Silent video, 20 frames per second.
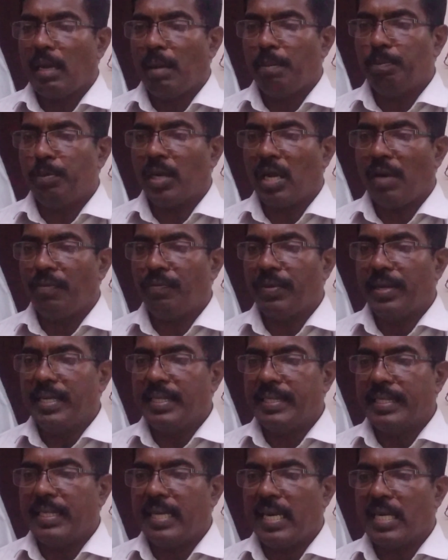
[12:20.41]
number of
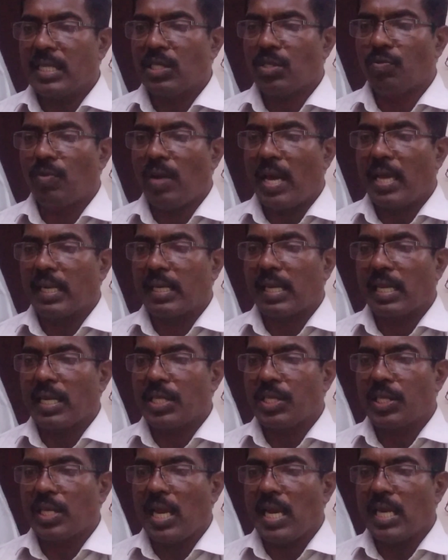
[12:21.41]
incidents where
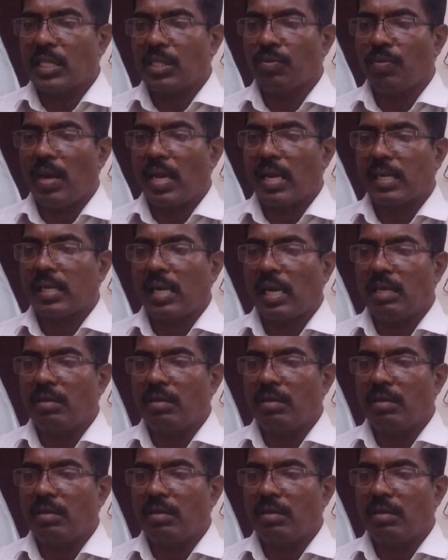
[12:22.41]
Christians were